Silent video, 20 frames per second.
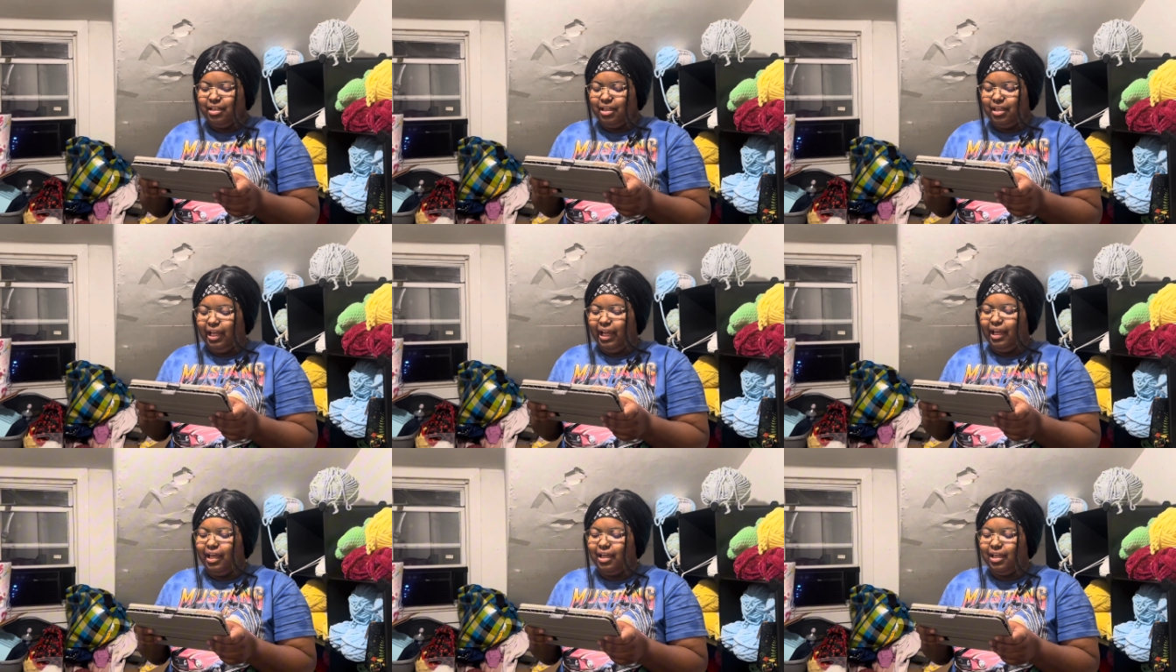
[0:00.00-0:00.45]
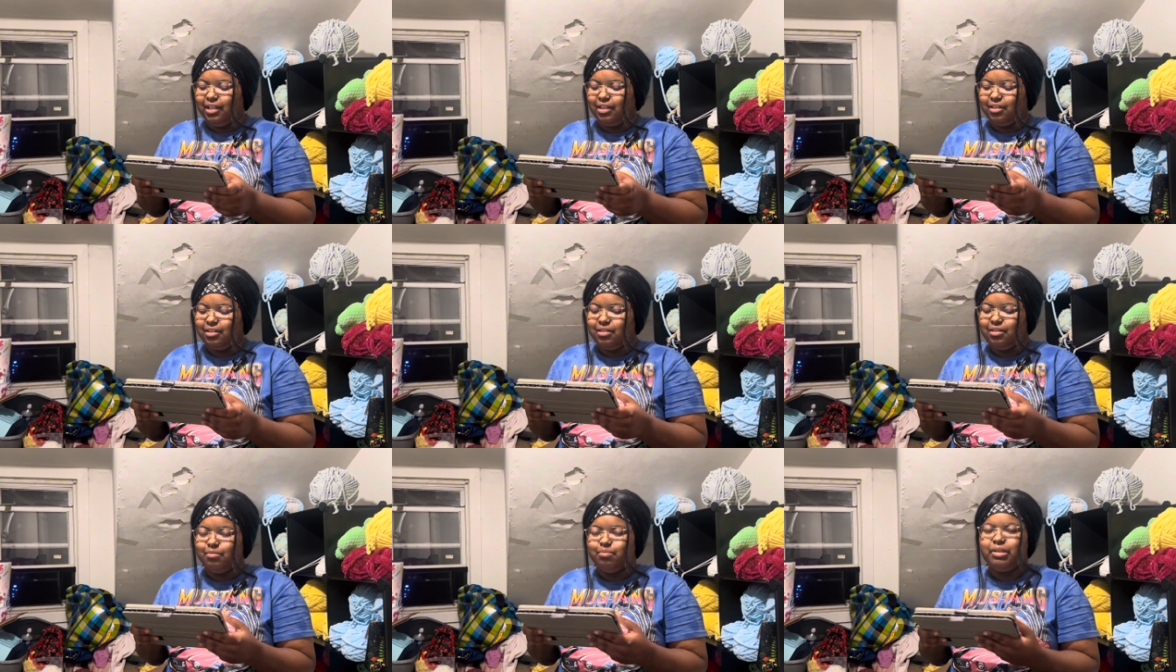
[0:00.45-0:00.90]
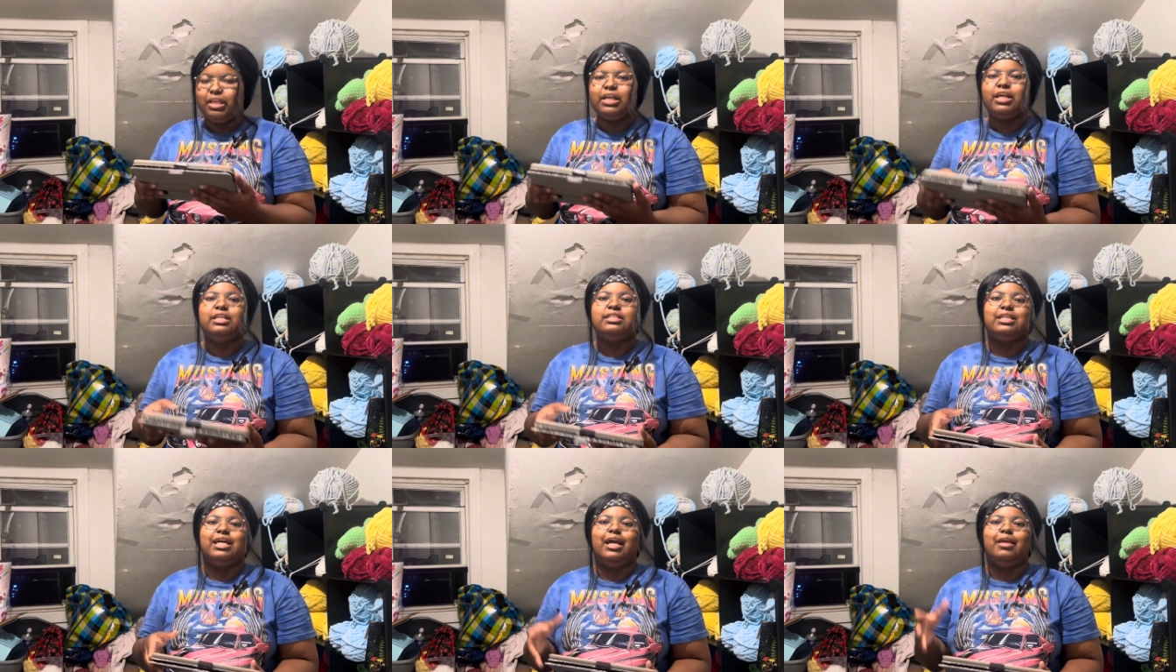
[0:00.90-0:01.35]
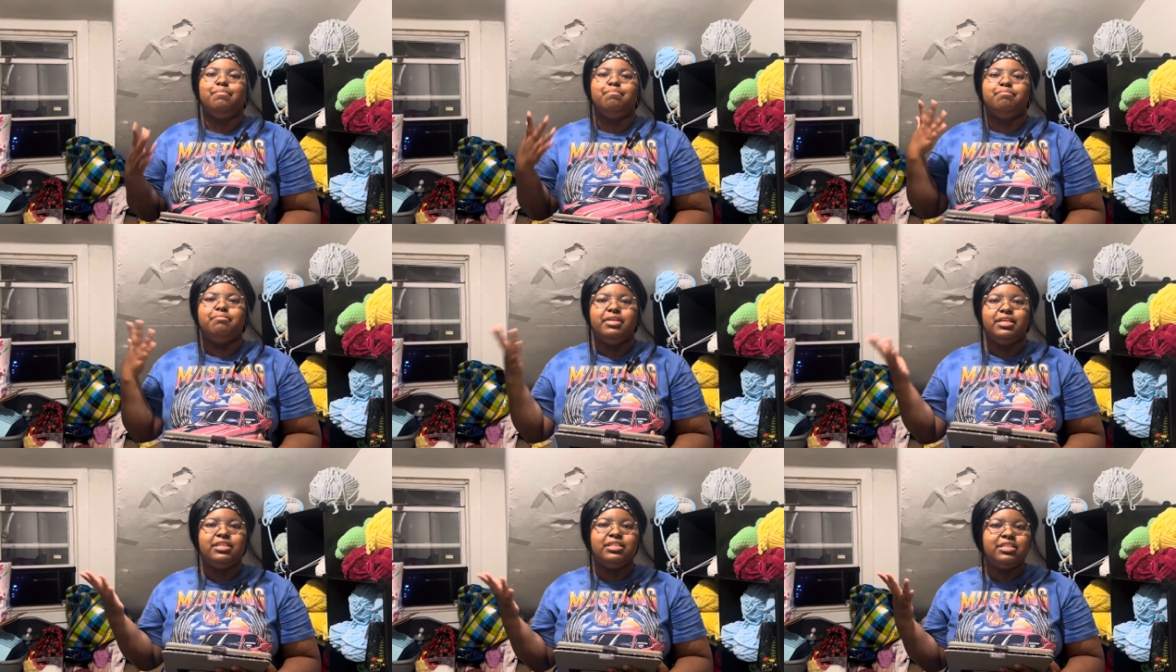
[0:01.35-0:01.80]
and because I
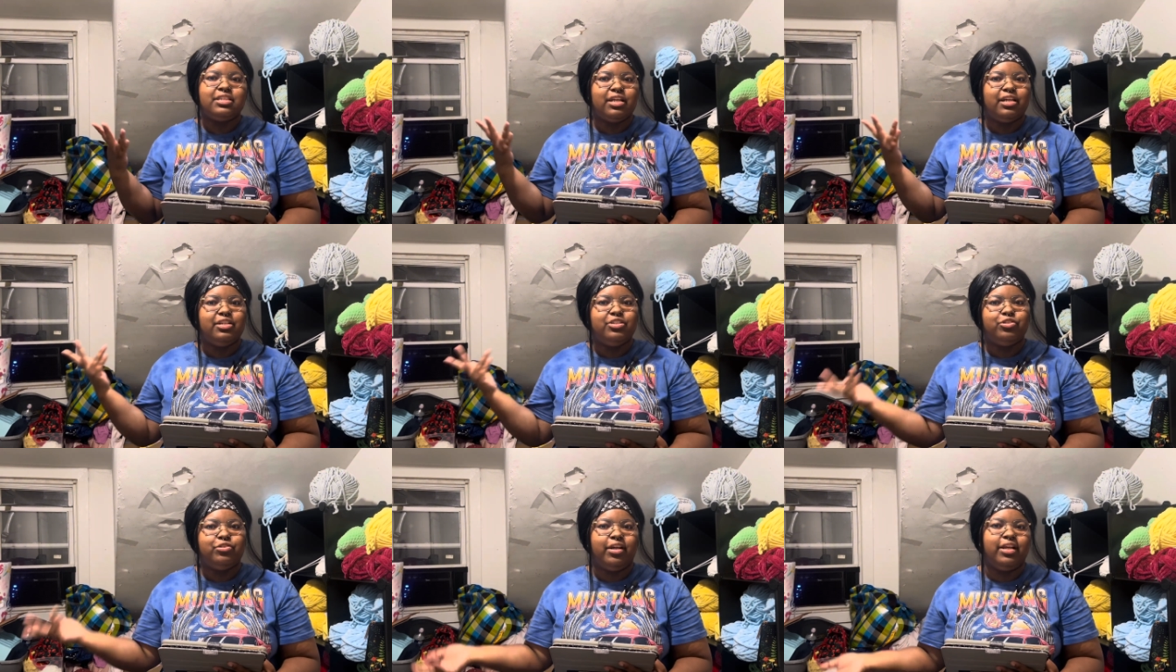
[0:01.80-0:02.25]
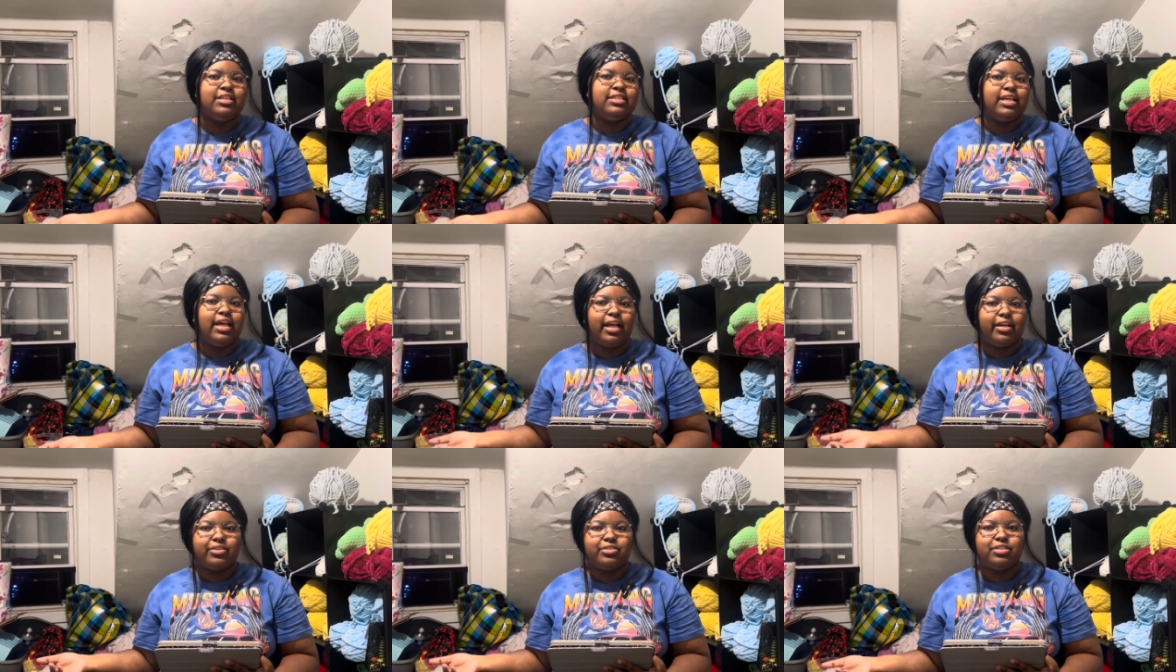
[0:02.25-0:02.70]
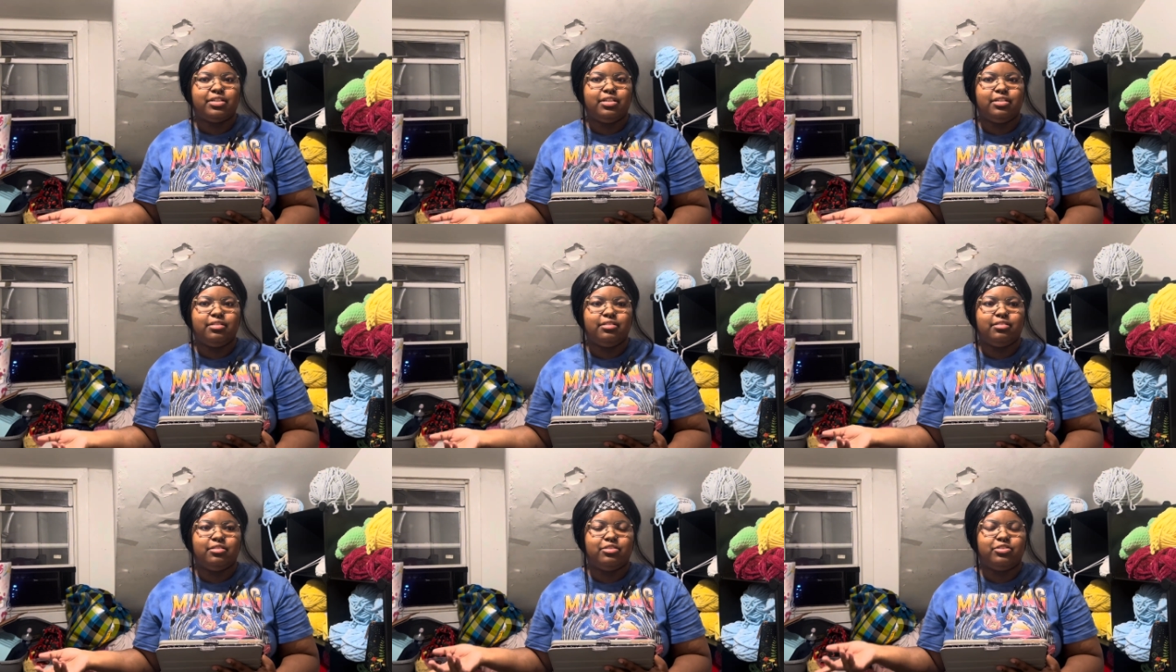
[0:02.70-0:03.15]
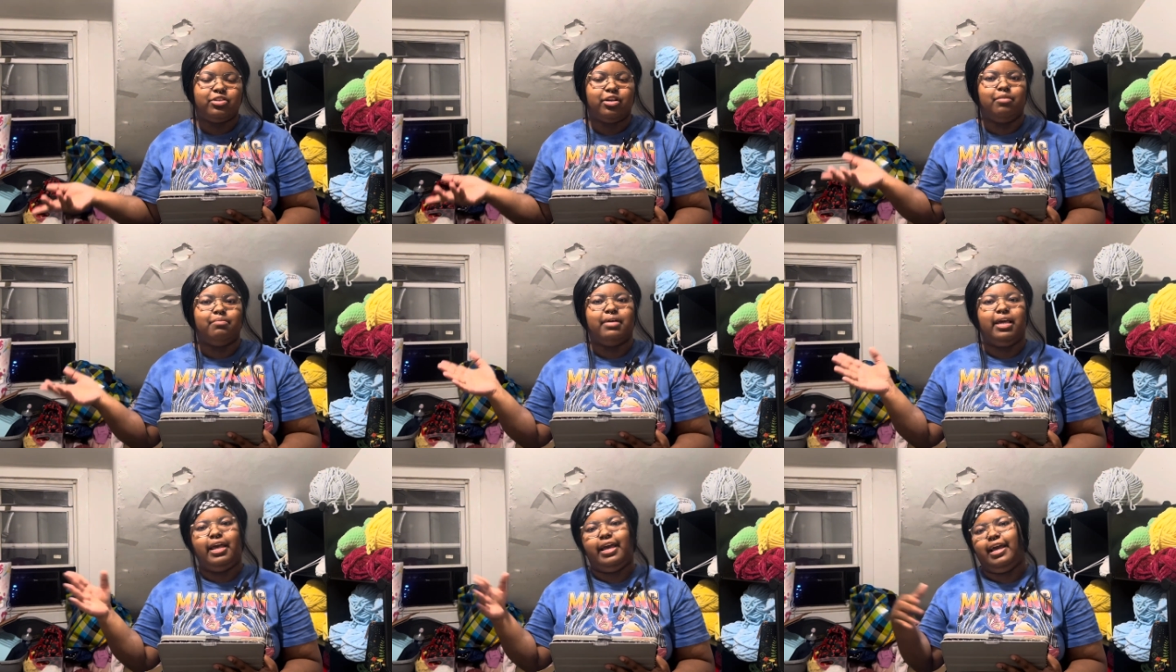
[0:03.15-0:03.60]
missed a transaction, so
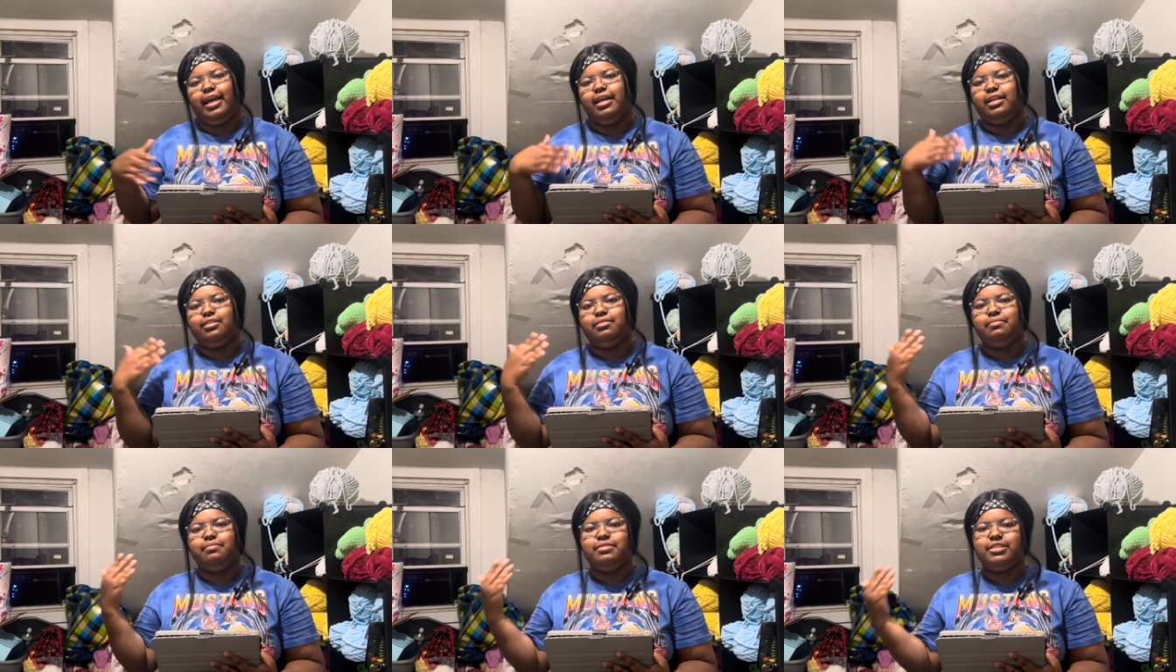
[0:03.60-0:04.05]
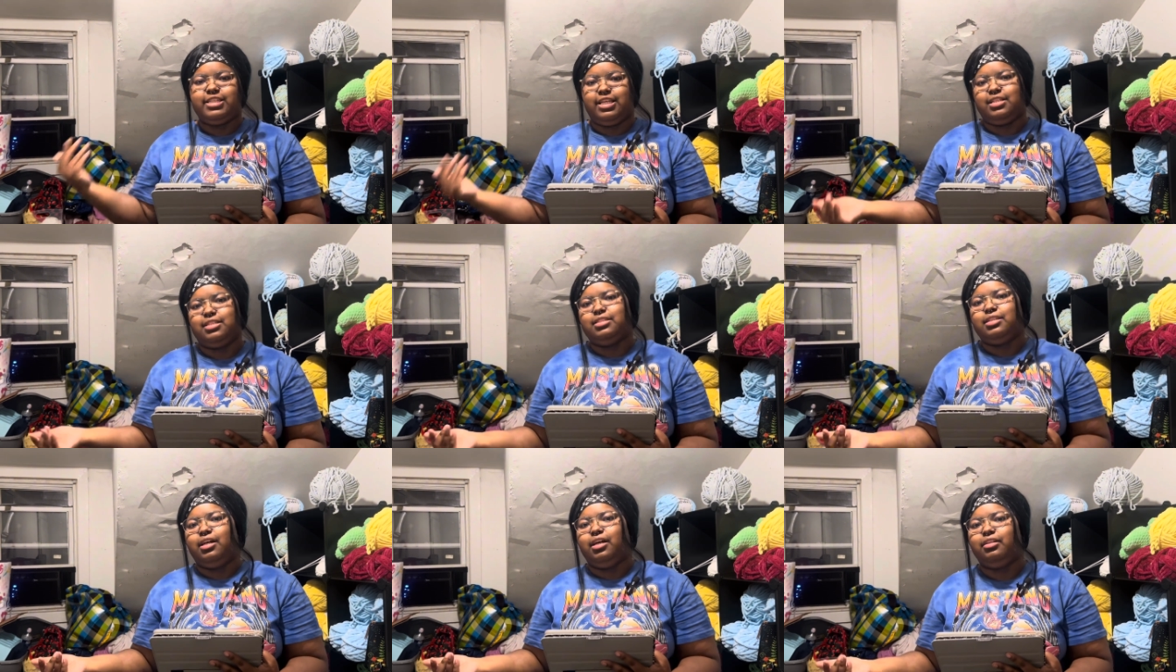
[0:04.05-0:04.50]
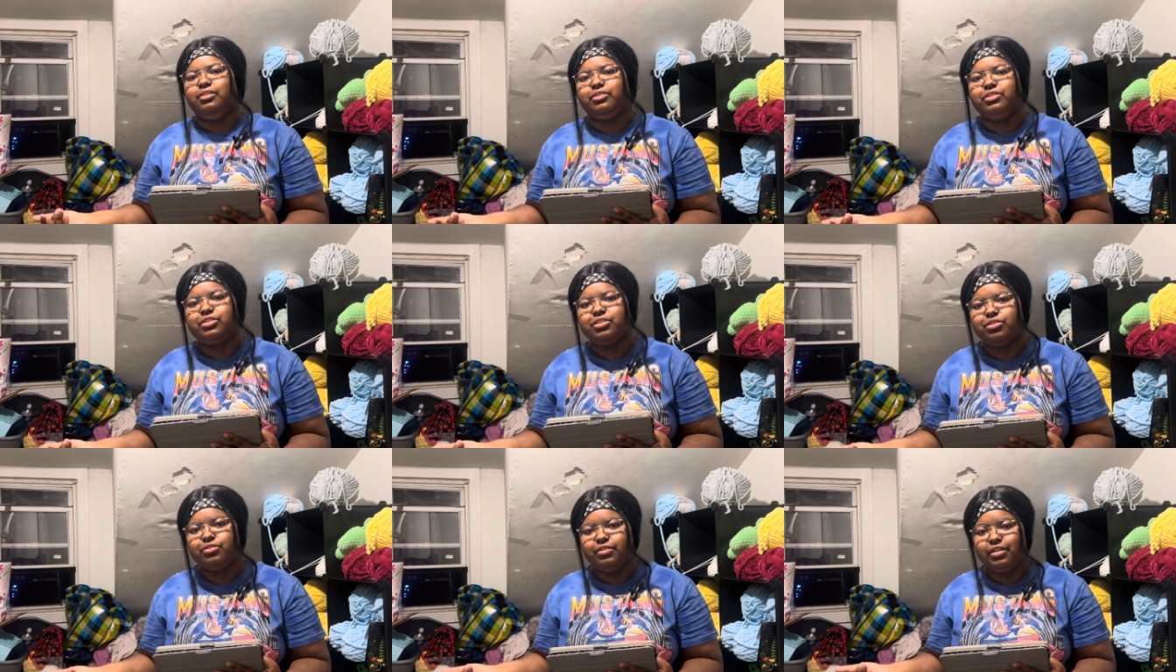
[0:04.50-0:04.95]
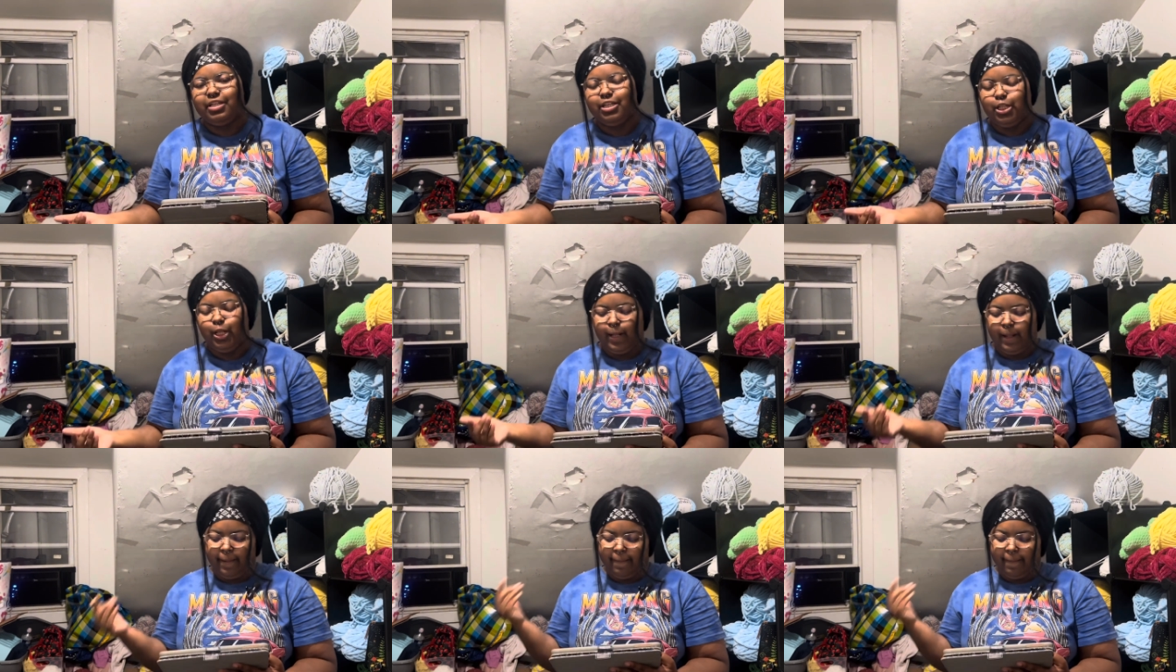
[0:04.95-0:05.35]
I'm gonna add $6 to it.